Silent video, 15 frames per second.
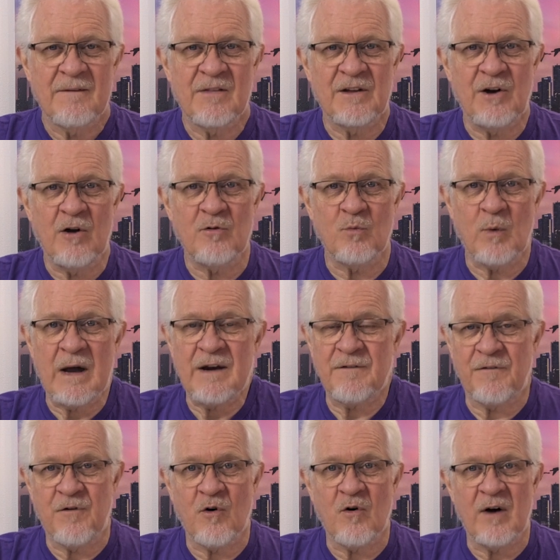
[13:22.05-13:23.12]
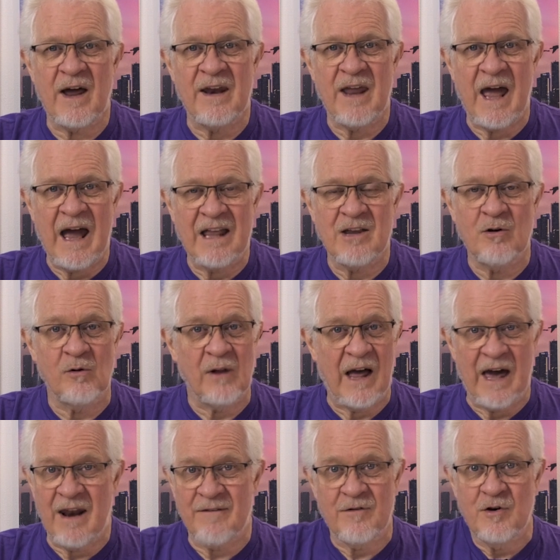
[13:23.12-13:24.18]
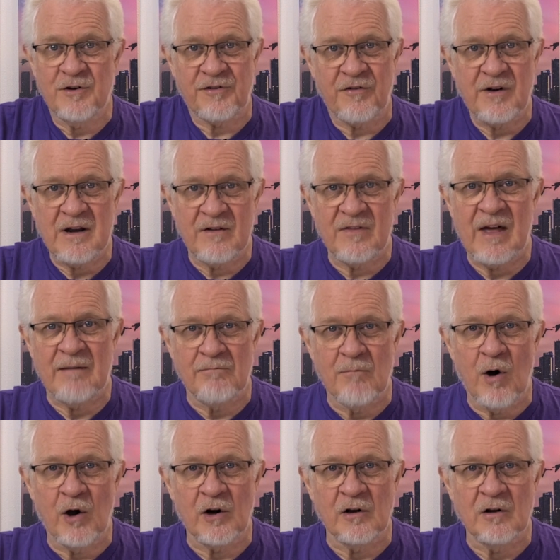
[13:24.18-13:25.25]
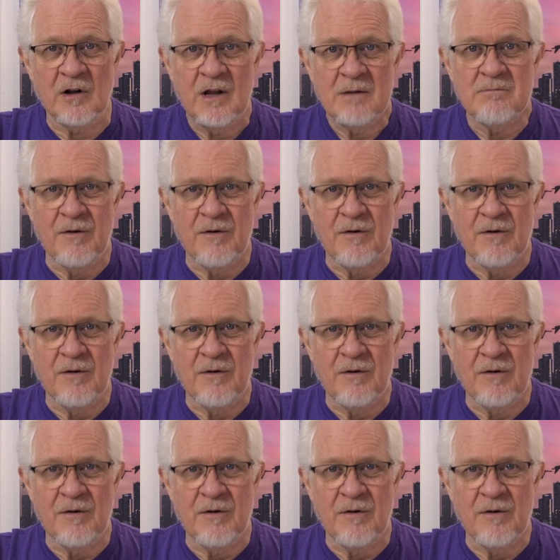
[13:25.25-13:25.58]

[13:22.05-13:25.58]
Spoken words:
They don't wait for an annual anniversary of that model